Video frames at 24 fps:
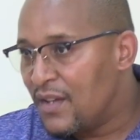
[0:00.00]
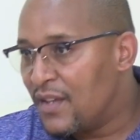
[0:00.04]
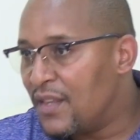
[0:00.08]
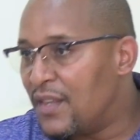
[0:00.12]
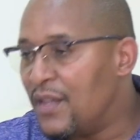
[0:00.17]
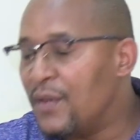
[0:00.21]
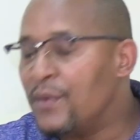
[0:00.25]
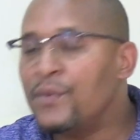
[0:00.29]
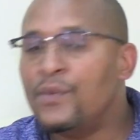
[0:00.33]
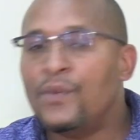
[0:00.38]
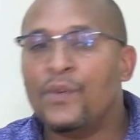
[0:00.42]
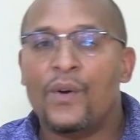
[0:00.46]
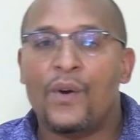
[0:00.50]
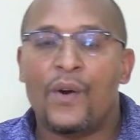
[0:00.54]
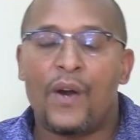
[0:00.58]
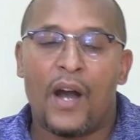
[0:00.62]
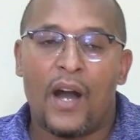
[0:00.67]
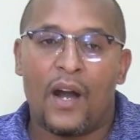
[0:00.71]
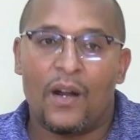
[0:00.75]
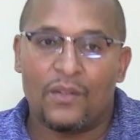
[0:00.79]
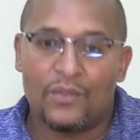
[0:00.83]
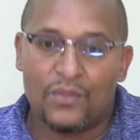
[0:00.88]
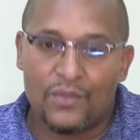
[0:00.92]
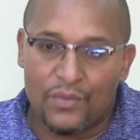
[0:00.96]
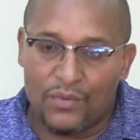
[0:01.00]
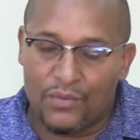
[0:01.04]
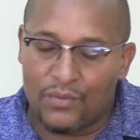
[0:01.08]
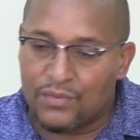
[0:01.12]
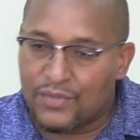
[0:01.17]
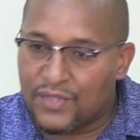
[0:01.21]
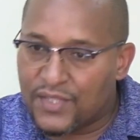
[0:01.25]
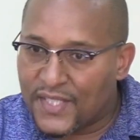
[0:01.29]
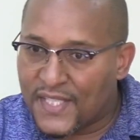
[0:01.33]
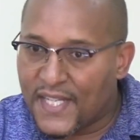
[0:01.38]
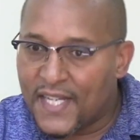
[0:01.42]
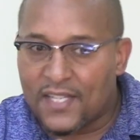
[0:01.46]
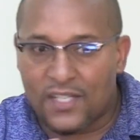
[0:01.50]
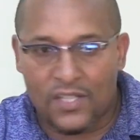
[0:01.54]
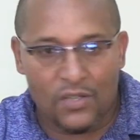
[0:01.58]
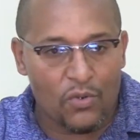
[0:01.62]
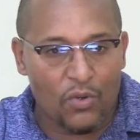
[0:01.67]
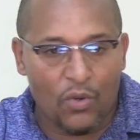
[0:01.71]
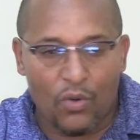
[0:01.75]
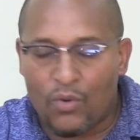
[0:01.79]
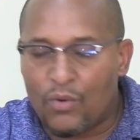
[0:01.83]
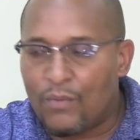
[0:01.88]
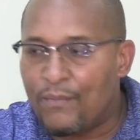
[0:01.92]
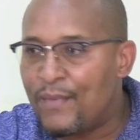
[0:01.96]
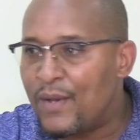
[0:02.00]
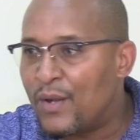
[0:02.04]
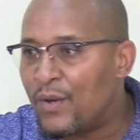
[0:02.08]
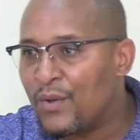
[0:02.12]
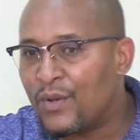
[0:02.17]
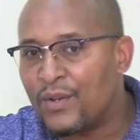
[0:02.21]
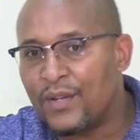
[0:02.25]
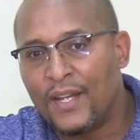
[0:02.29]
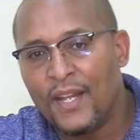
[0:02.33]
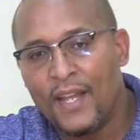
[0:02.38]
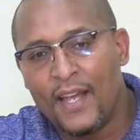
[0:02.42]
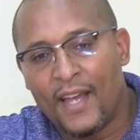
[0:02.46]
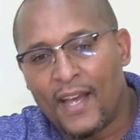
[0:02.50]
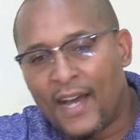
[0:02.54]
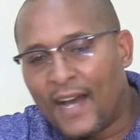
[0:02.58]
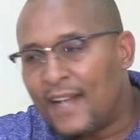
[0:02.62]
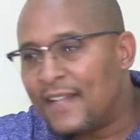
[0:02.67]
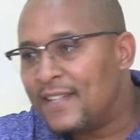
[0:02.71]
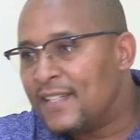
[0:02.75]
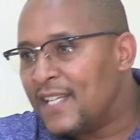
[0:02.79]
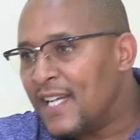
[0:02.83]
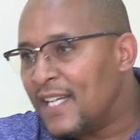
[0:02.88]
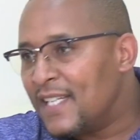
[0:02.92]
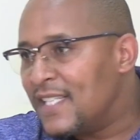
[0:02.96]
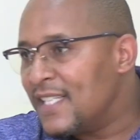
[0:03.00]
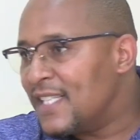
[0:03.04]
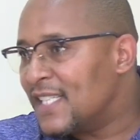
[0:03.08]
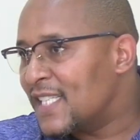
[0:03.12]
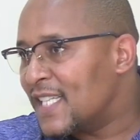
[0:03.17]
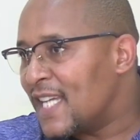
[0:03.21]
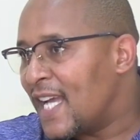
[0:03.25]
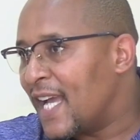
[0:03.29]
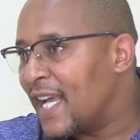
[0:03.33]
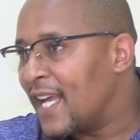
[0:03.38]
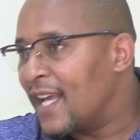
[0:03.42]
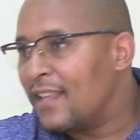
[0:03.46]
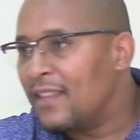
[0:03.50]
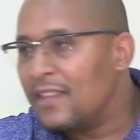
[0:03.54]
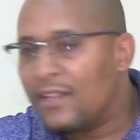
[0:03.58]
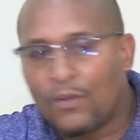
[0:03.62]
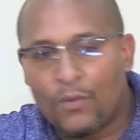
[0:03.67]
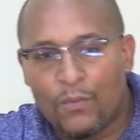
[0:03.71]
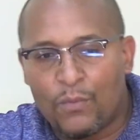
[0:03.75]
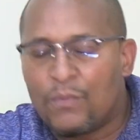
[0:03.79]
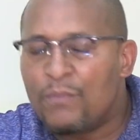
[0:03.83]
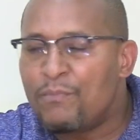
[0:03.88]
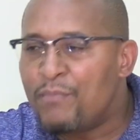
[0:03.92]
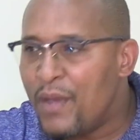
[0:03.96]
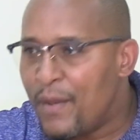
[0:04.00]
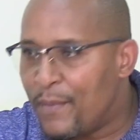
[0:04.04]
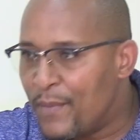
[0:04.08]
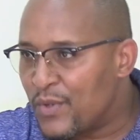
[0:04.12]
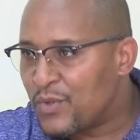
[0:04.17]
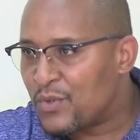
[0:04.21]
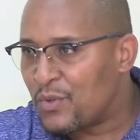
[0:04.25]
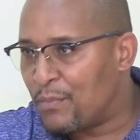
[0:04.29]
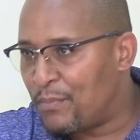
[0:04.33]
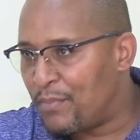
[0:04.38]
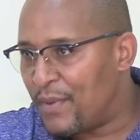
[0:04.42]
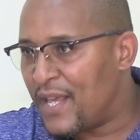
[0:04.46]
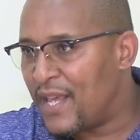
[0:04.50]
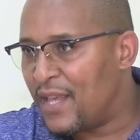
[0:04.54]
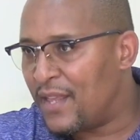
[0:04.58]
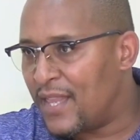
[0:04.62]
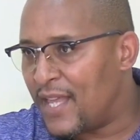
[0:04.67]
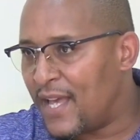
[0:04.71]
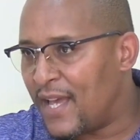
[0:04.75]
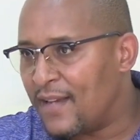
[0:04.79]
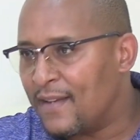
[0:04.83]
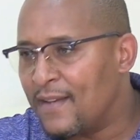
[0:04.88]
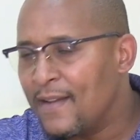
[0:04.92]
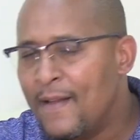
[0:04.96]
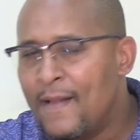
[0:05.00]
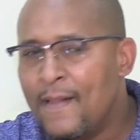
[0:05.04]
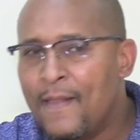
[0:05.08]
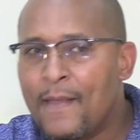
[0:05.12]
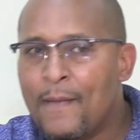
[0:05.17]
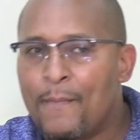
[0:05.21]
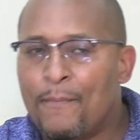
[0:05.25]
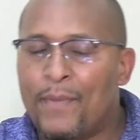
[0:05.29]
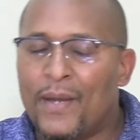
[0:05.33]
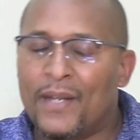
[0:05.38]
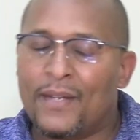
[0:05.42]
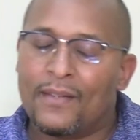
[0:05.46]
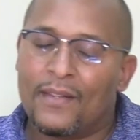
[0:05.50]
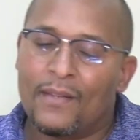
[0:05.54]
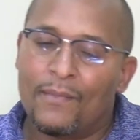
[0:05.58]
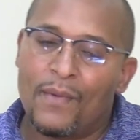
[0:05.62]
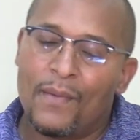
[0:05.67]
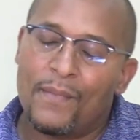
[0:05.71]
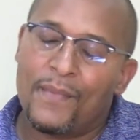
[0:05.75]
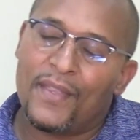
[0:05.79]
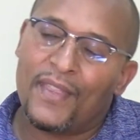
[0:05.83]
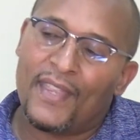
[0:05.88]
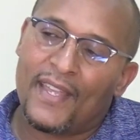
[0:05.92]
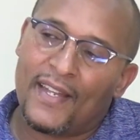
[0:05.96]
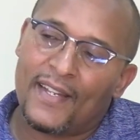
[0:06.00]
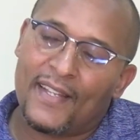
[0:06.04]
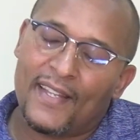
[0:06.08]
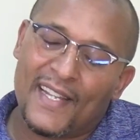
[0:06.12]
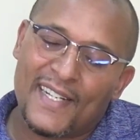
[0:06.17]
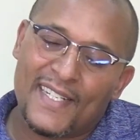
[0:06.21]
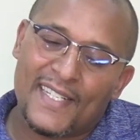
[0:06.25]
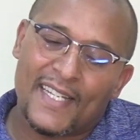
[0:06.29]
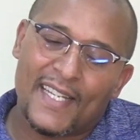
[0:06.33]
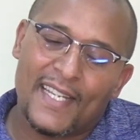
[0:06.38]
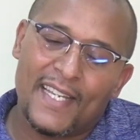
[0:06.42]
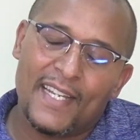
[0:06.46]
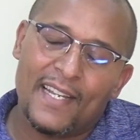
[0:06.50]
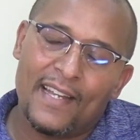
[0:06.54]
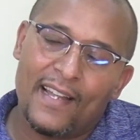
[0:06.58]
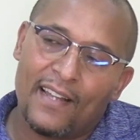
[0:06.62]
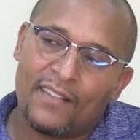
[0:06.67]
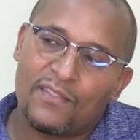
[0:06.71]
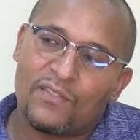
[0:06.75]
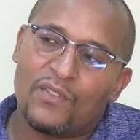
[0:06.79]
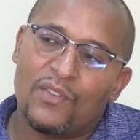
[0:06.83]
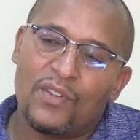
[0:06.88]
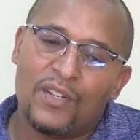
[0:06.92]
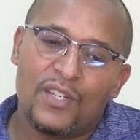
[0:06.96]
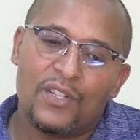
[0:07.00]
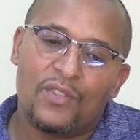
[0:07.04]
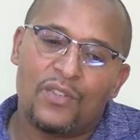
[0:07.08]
They will know how to search Cocomelon and Daddy Shag, and they will be able to play that. But the moment that kid has gone